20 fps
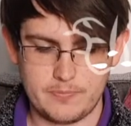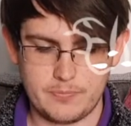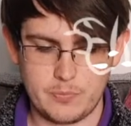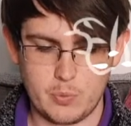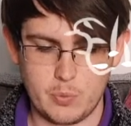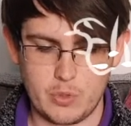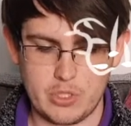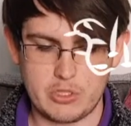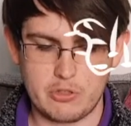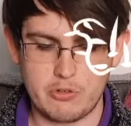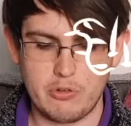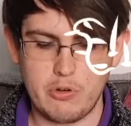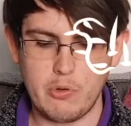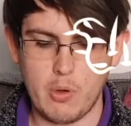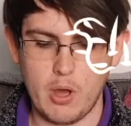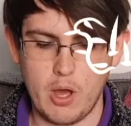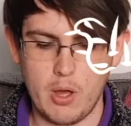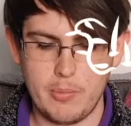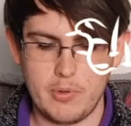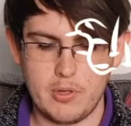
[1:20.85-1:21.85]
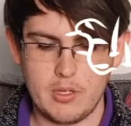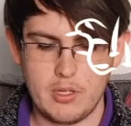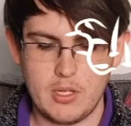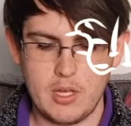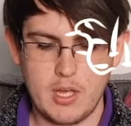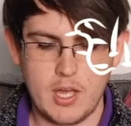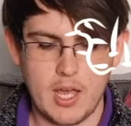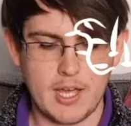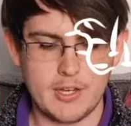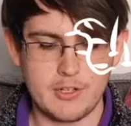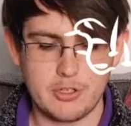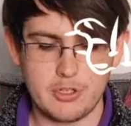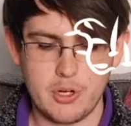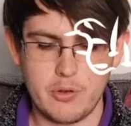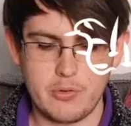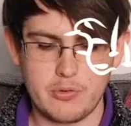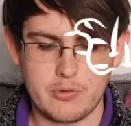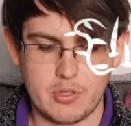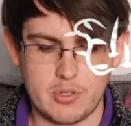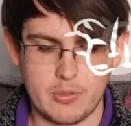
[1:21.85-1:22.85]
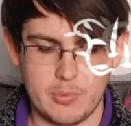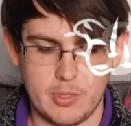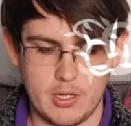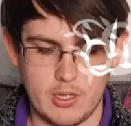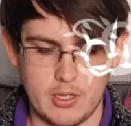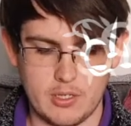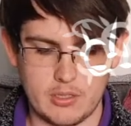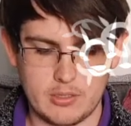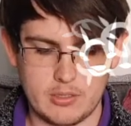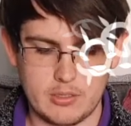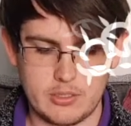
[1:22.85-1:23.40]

which grew up and choked the plants